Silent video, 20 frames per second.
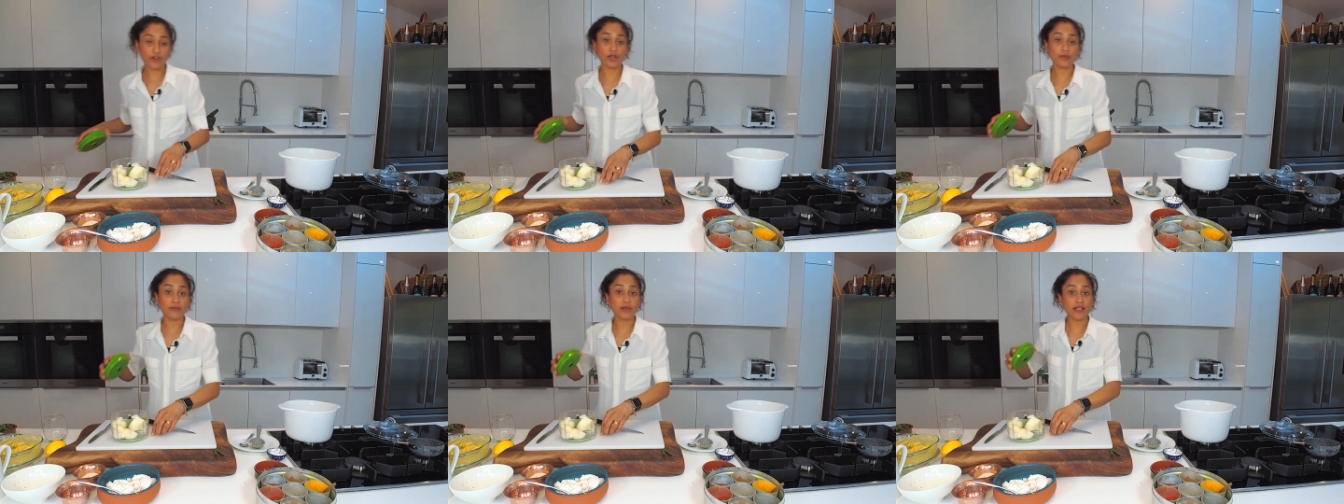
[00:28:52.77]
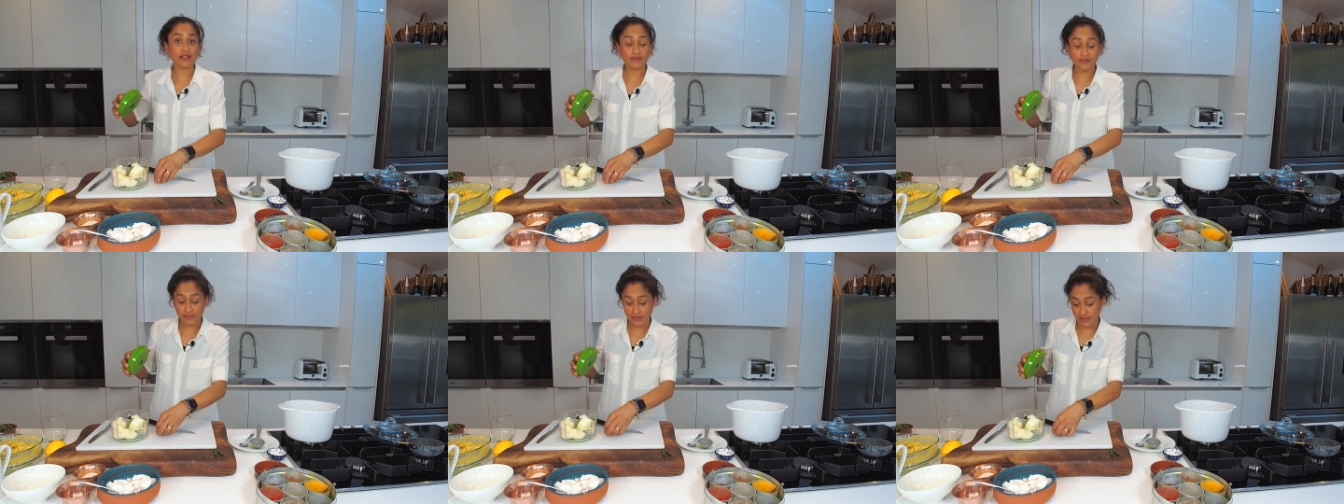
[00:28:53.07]
I'm
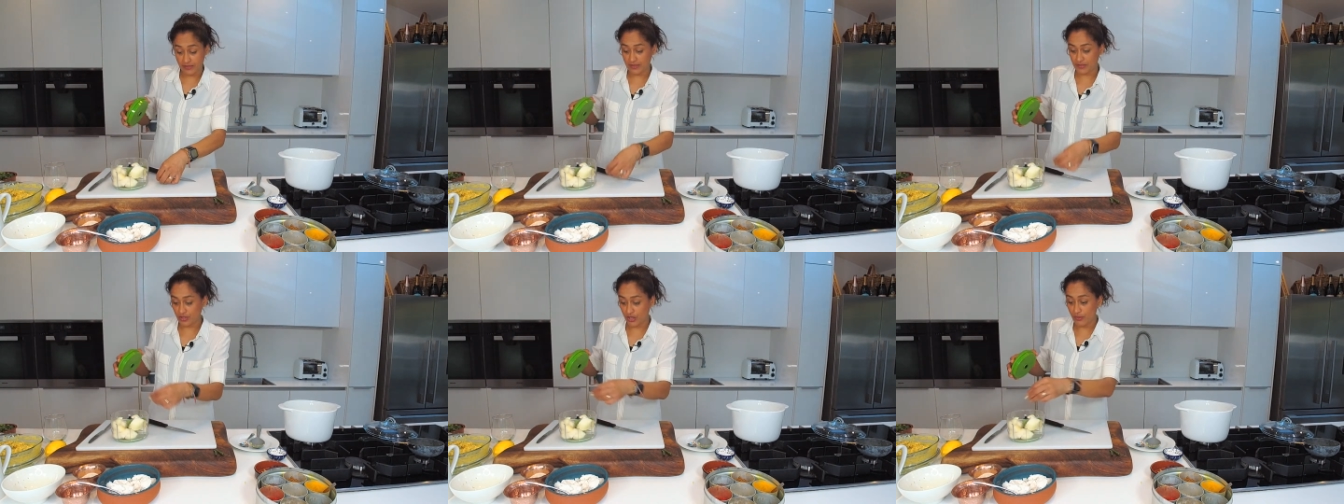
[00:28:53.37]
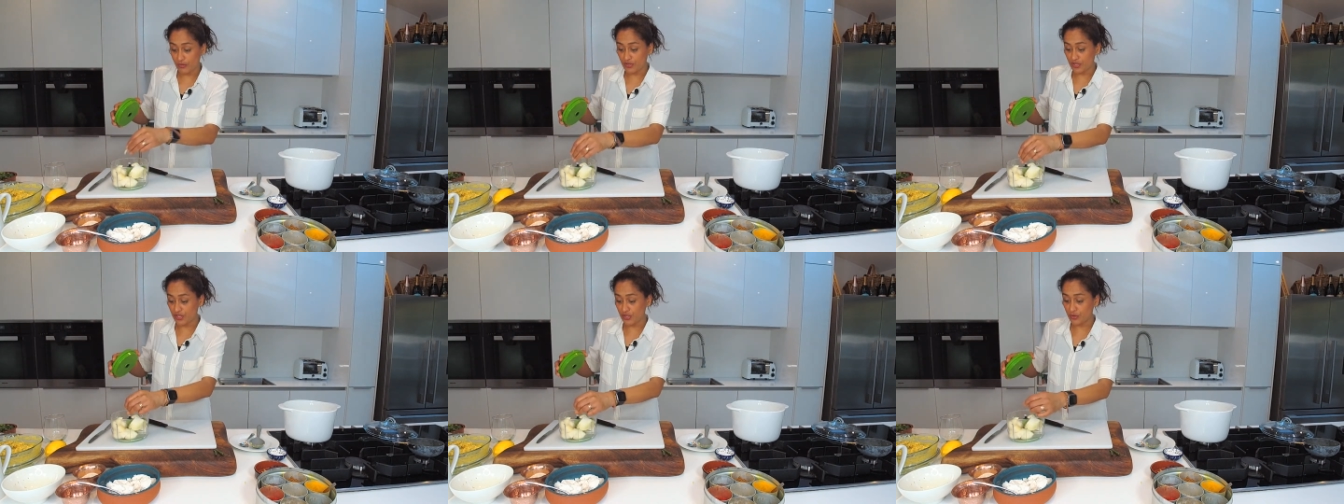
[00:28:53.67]

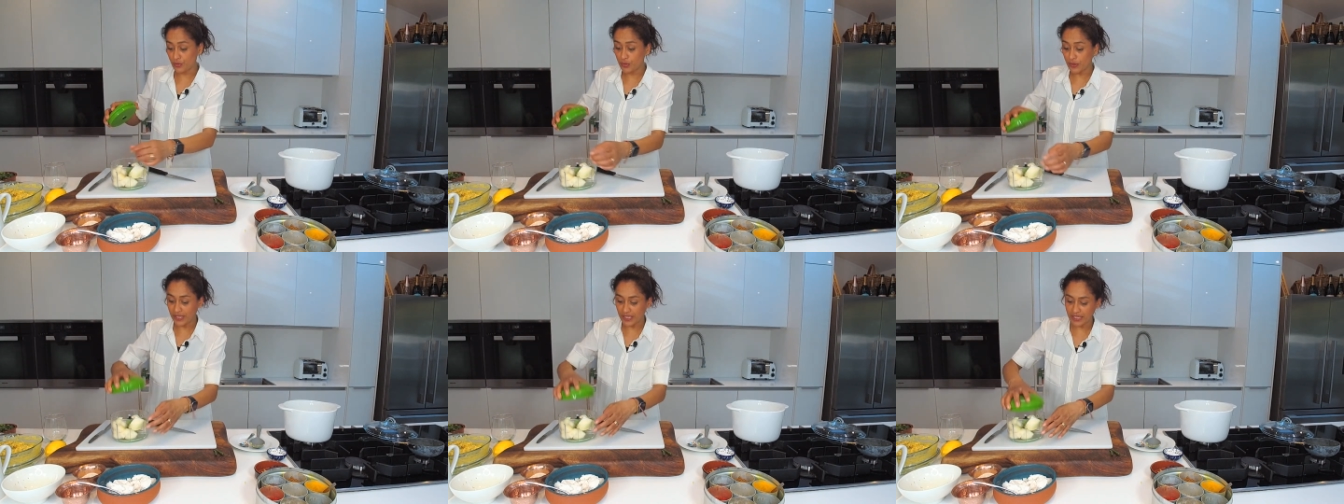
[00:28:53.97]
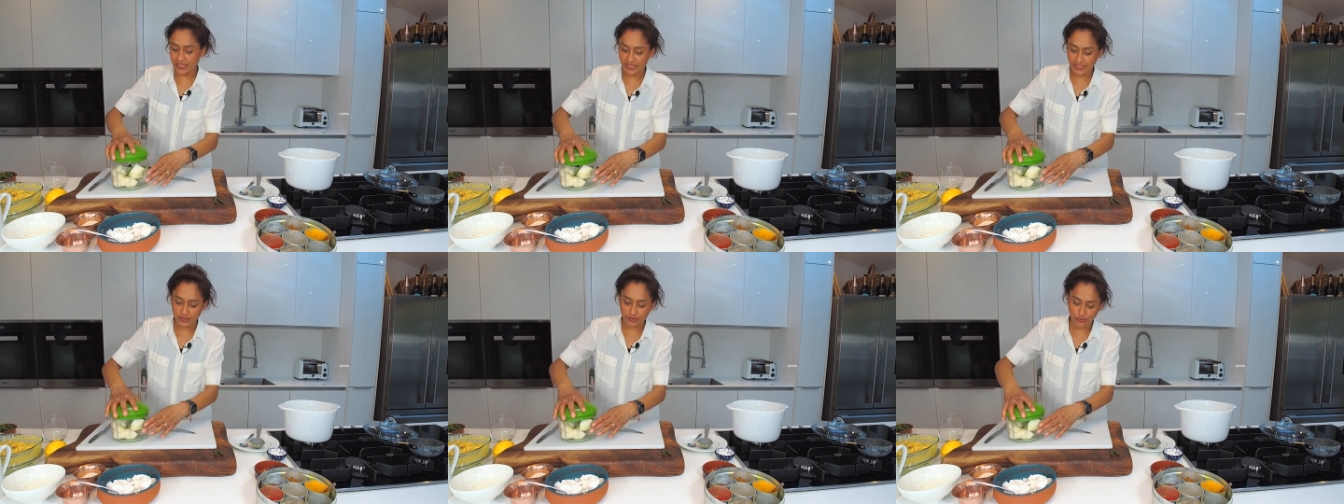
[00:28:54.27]
going too
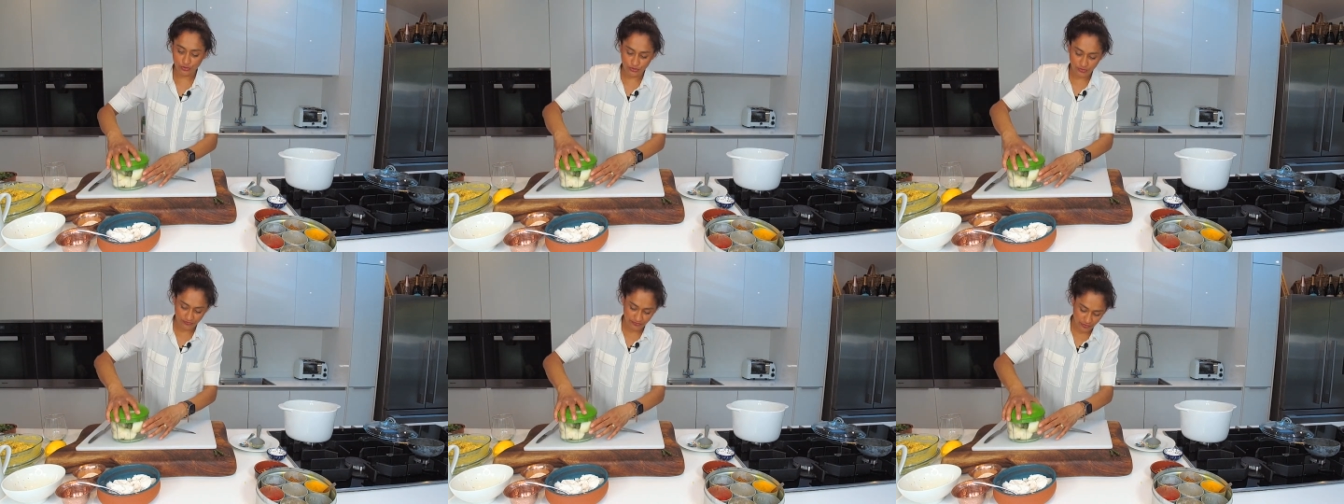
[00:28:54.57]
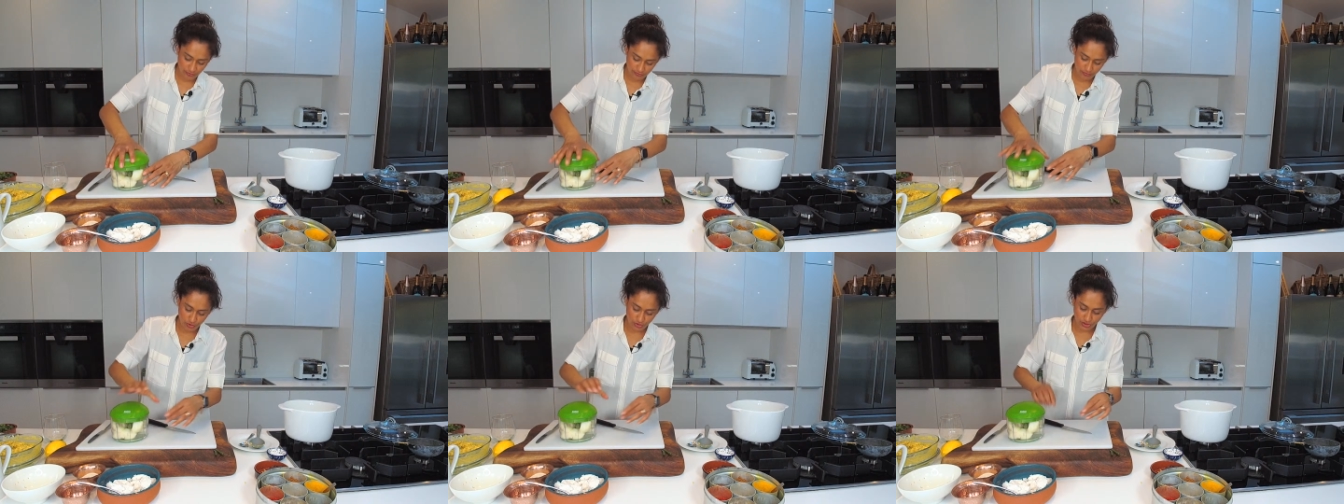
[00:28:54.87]
quickly or if
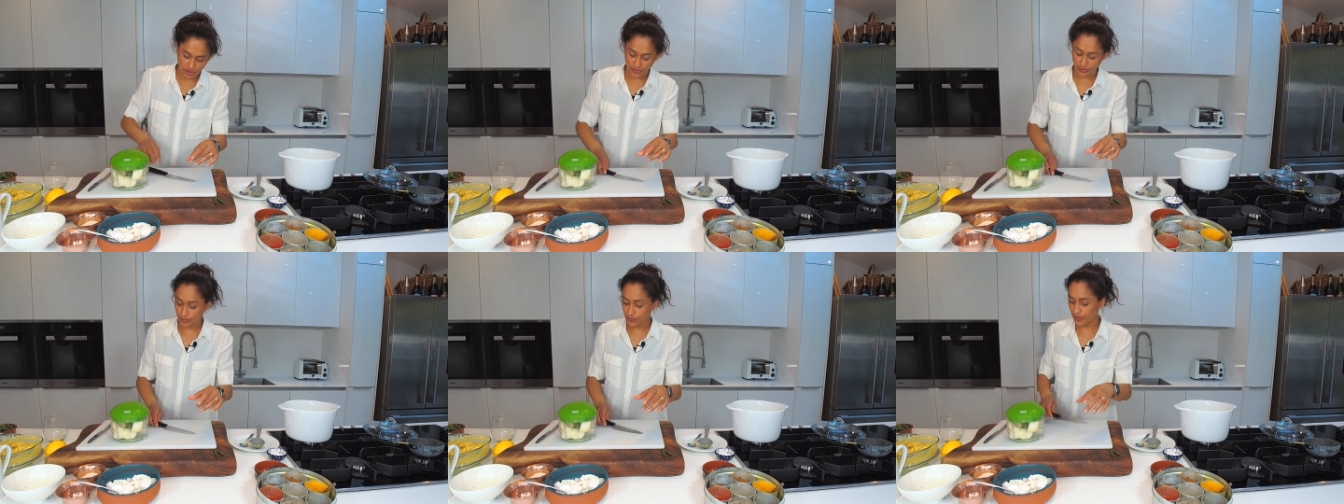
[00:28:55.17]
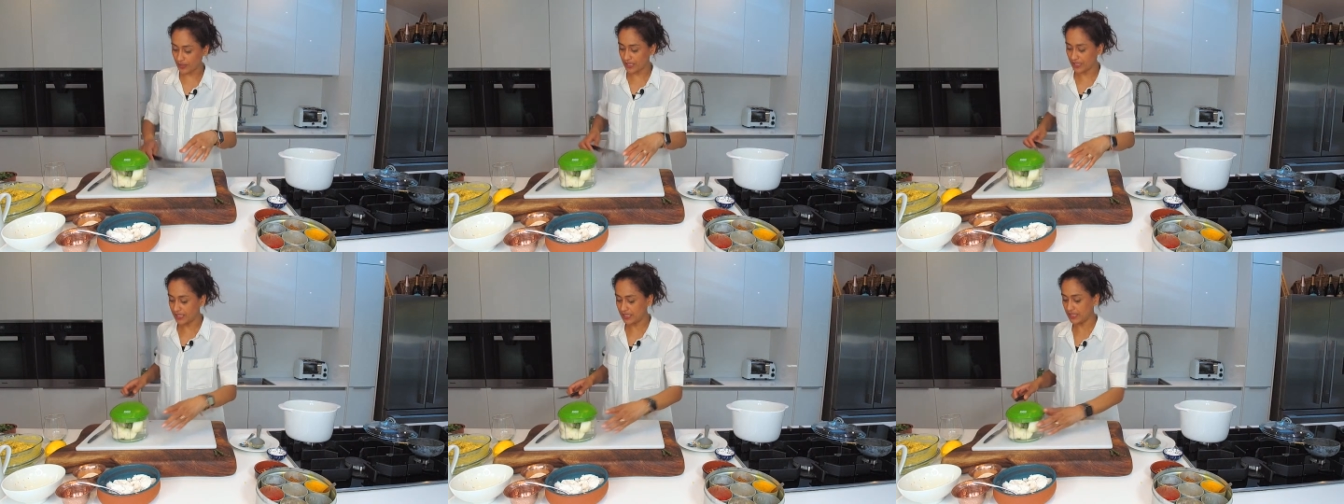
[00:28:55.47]
I'm not going
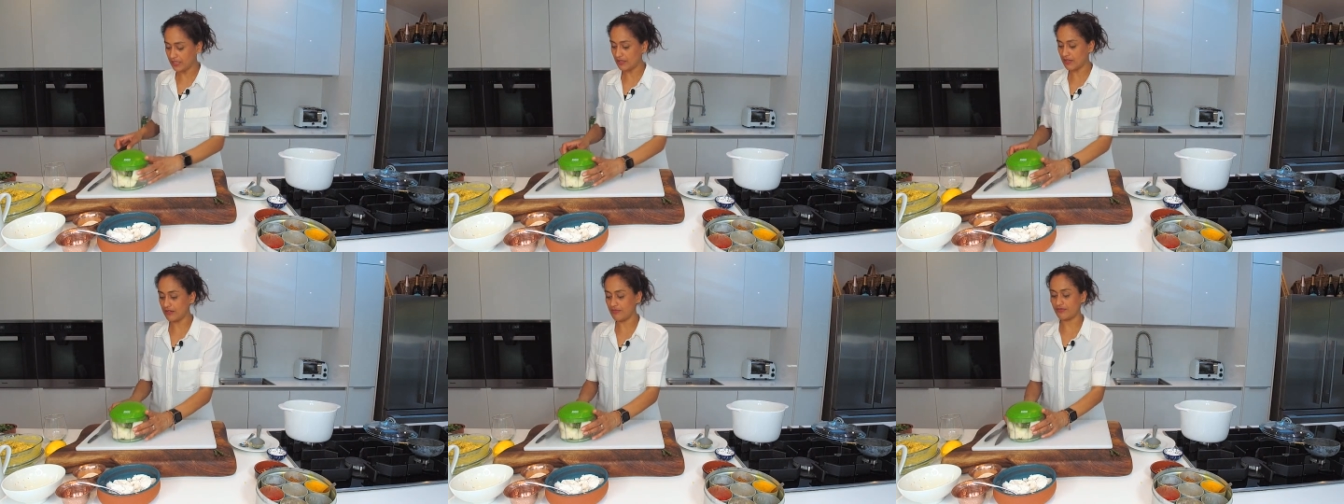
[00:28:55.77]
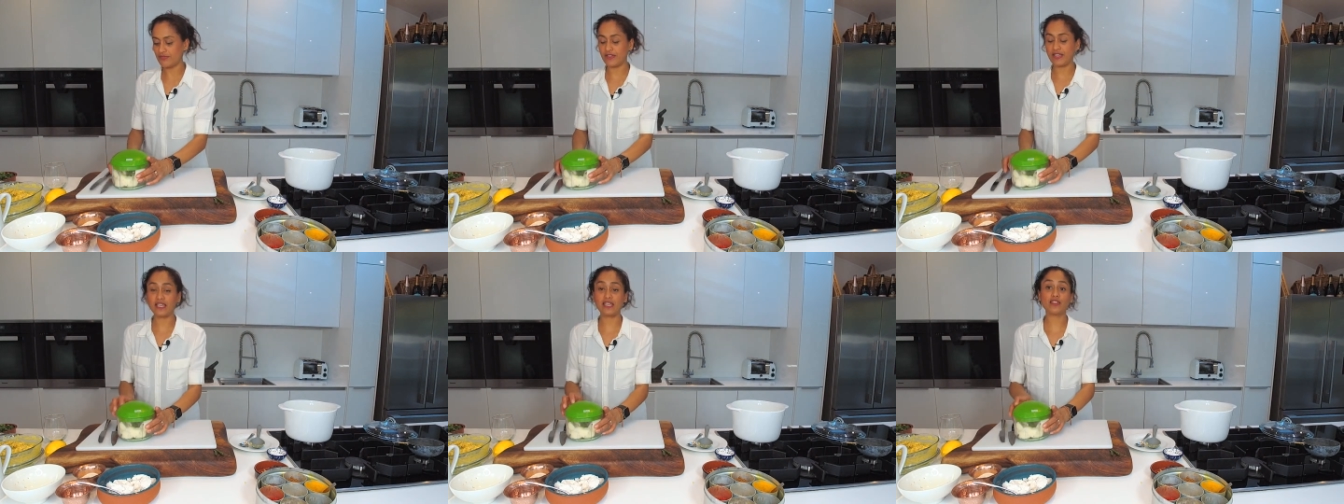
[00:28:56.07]
quickly
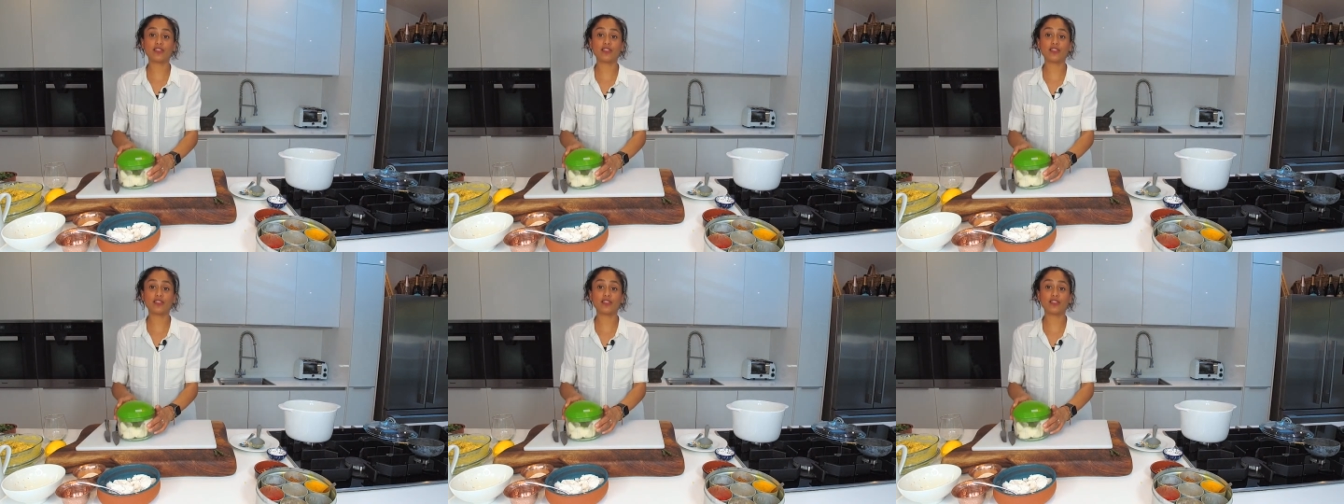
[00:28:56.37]
enough.